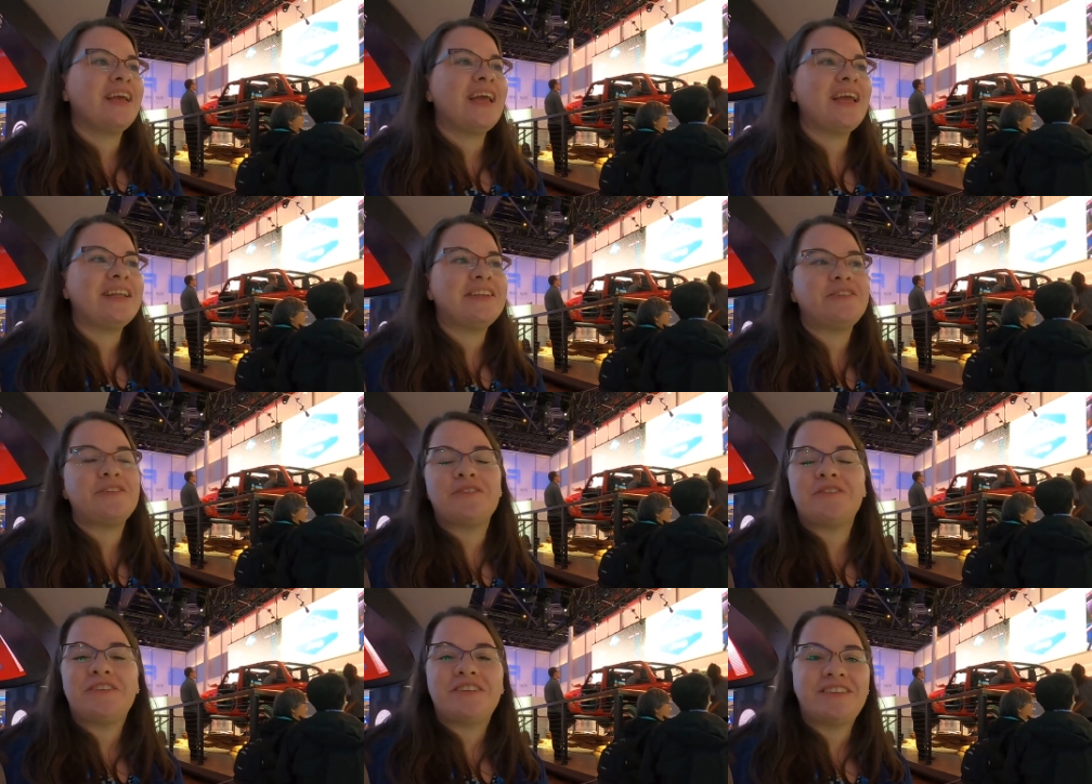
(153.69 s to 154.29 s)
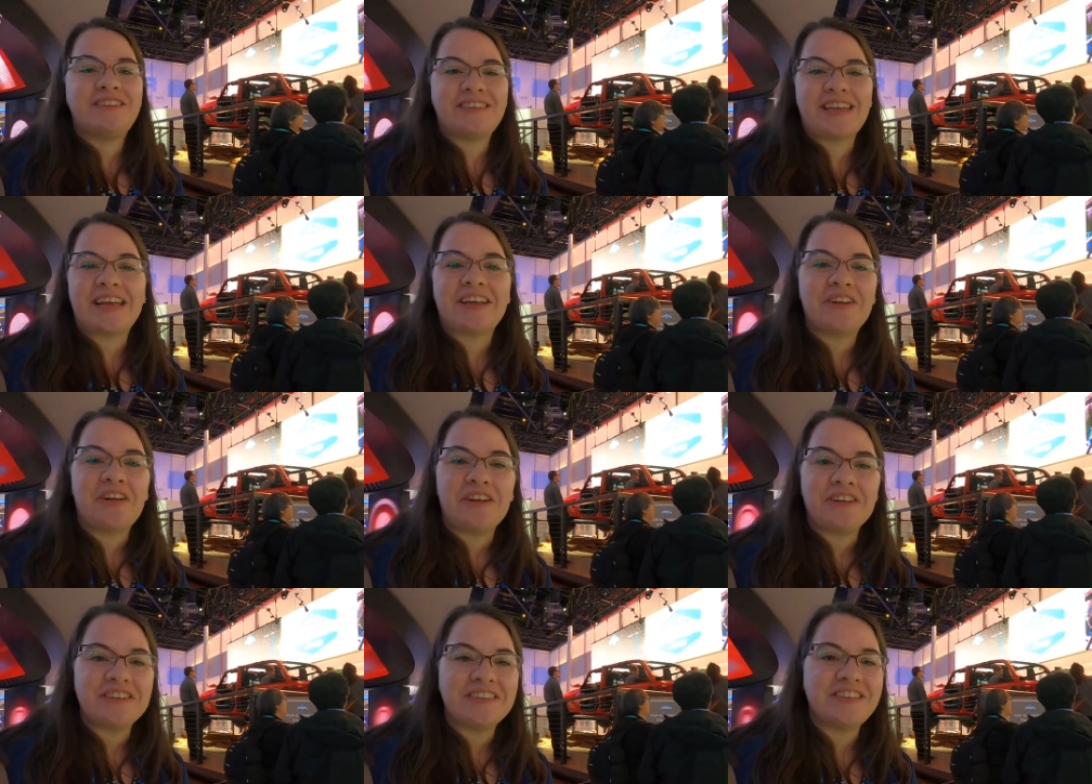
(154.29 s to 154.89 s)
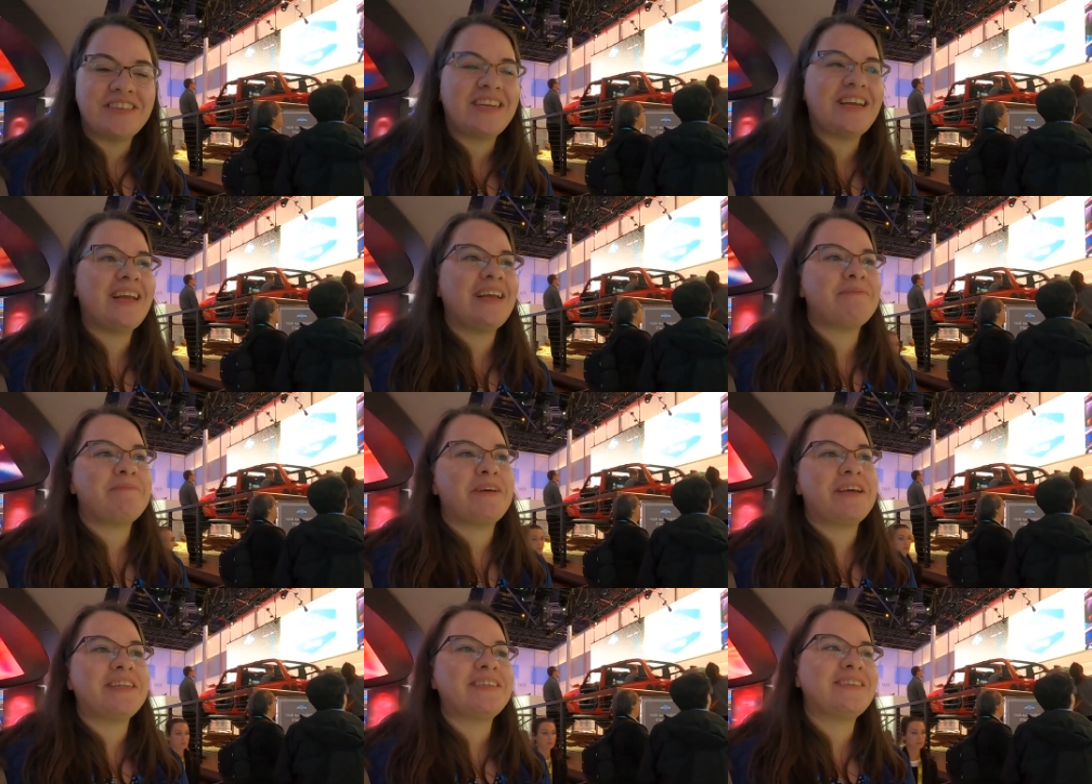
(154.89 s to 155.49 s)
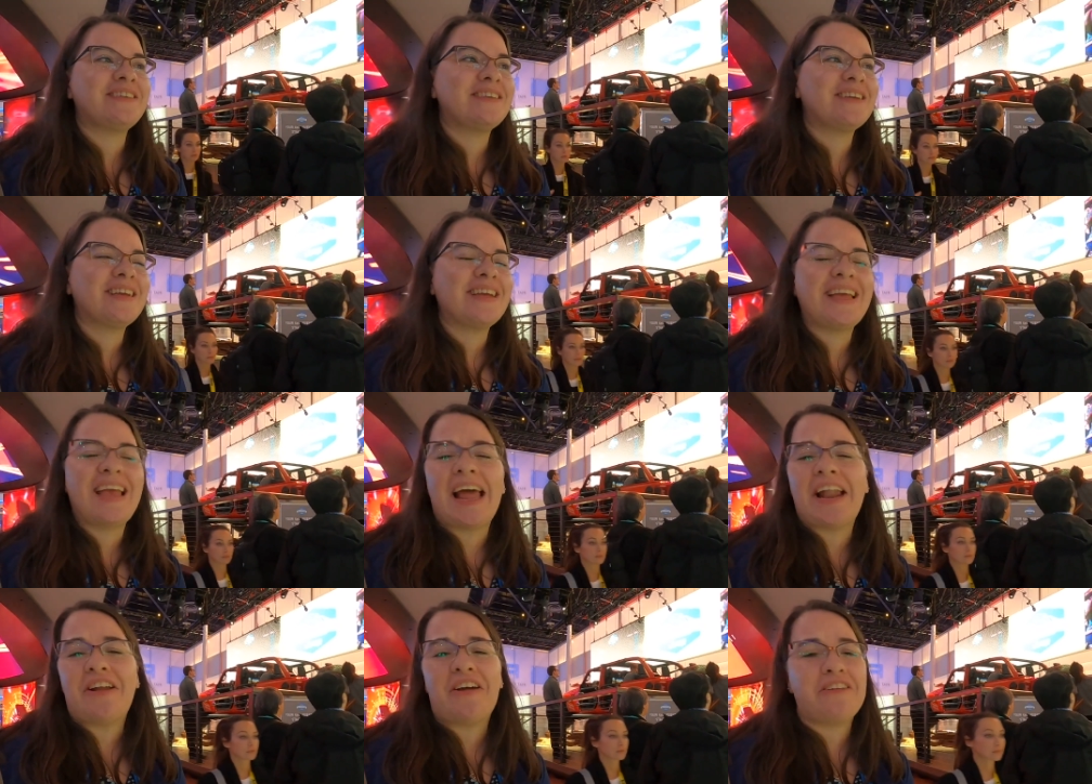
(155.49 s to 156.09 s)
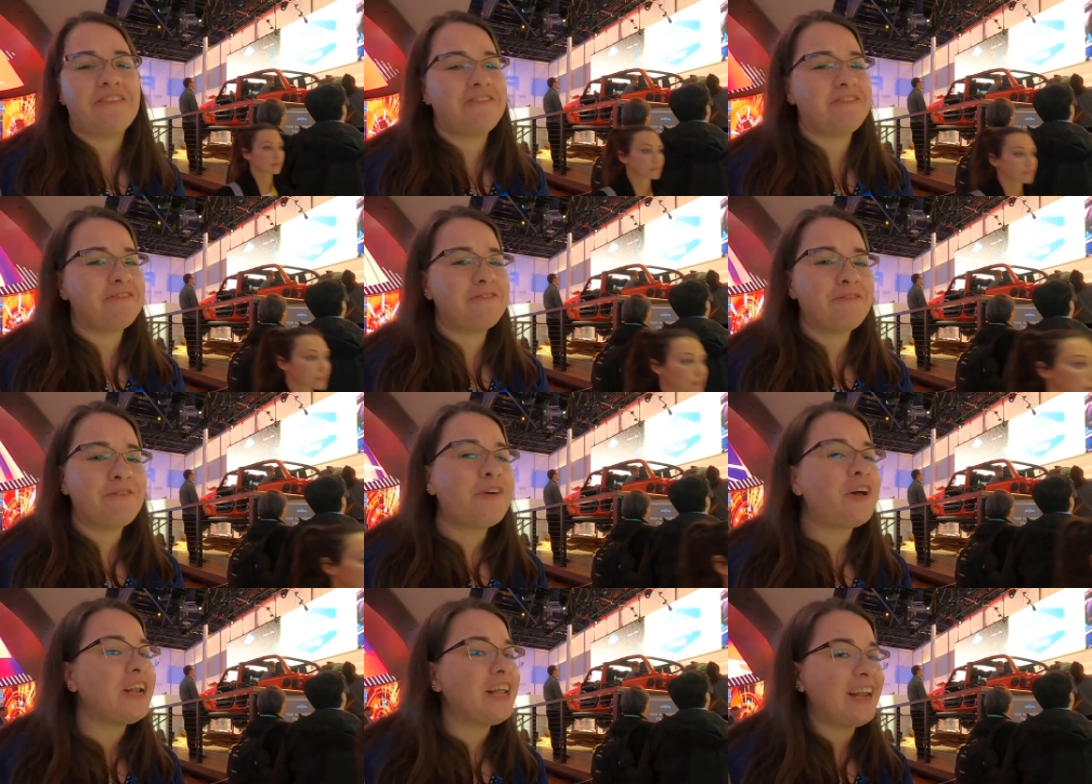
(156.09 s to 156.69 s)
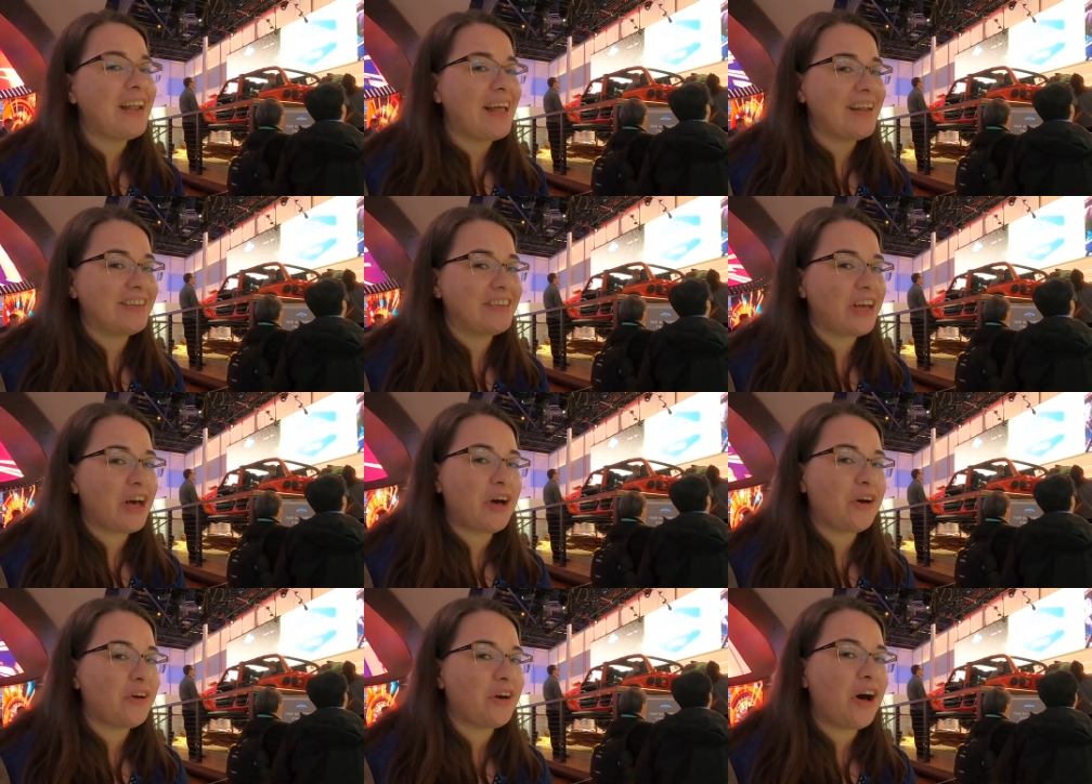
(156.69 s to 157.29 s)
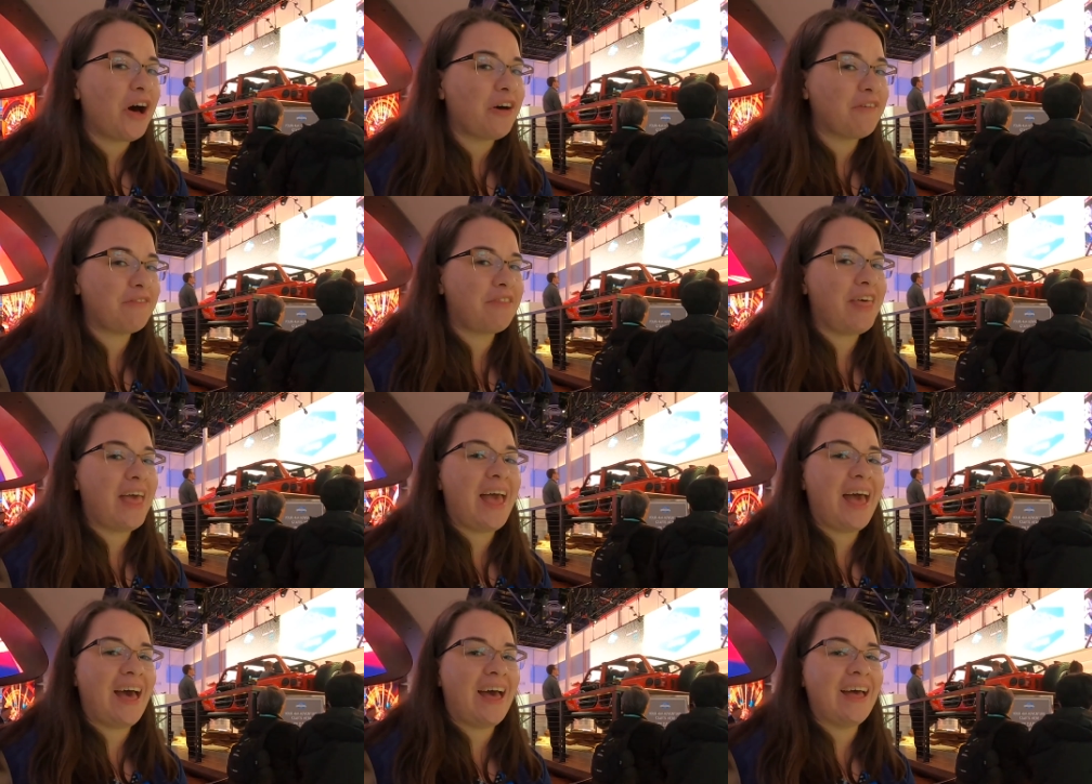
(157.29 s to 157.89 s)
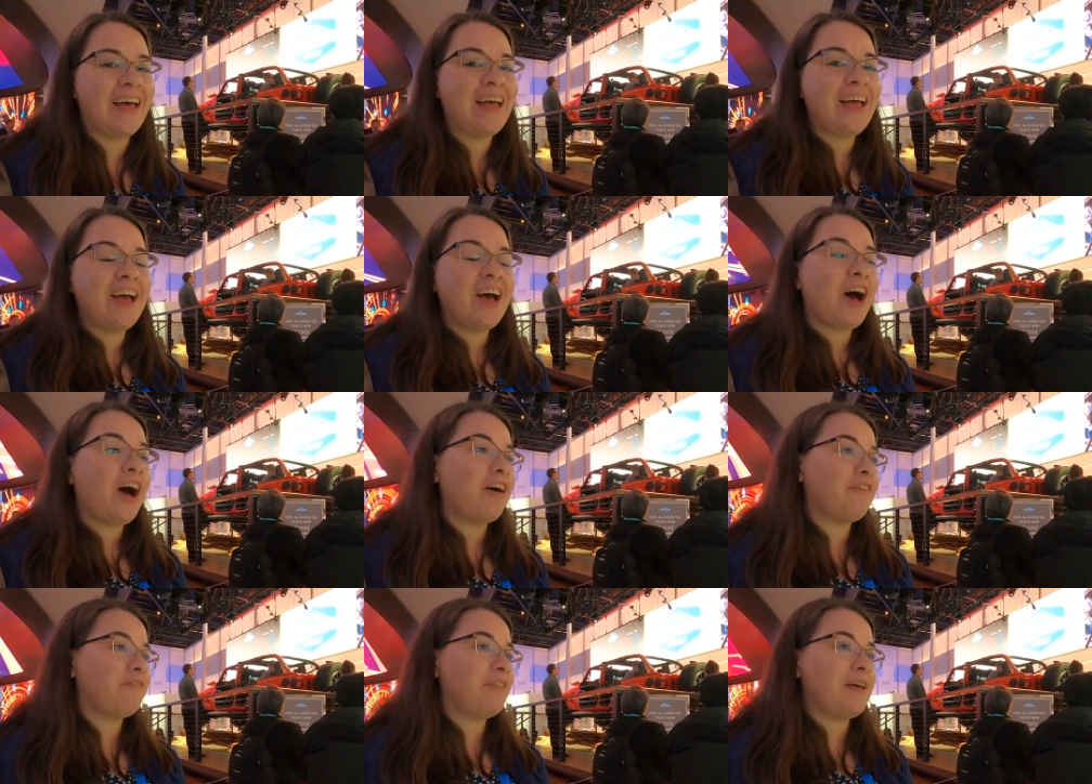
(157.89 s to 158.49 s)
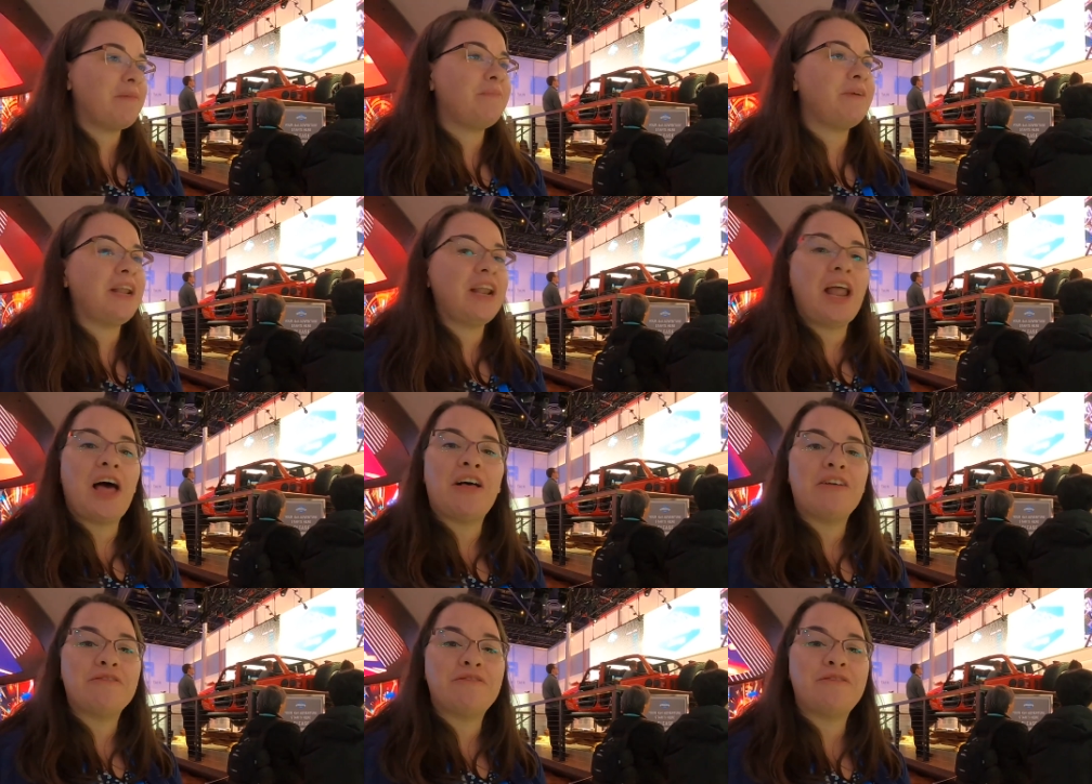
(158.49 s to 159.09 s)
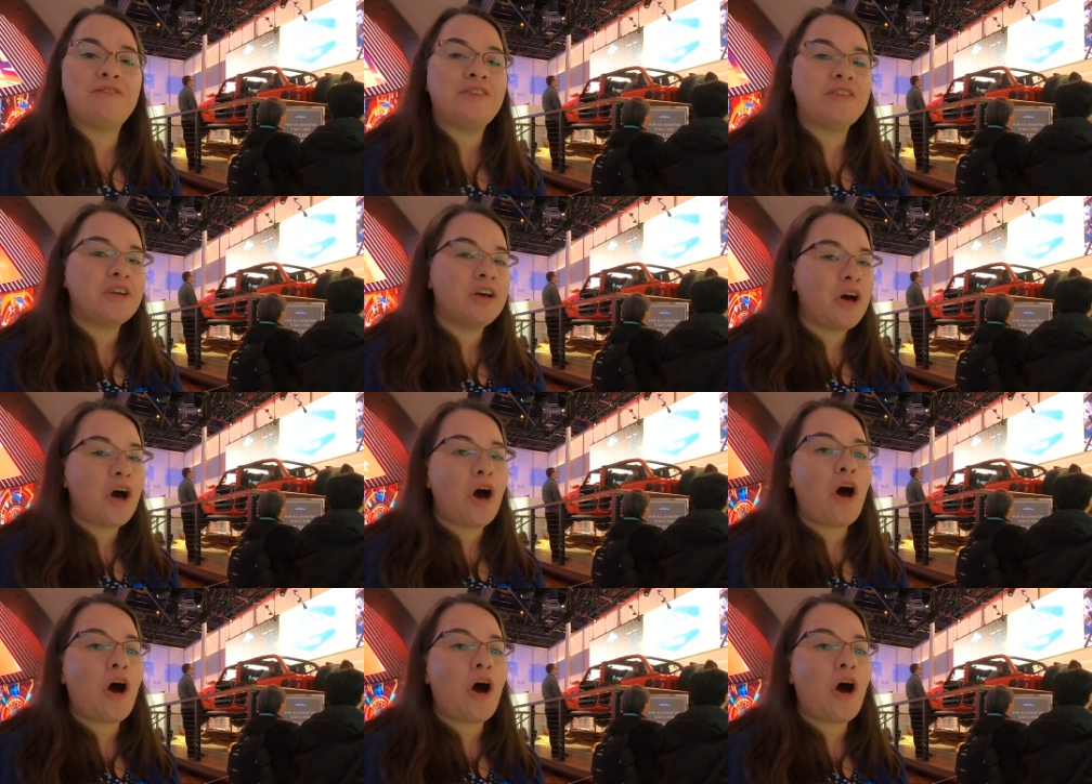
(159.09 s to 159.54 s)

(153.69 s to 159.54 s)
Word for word: into technology but cannot fully let go of their of their beloved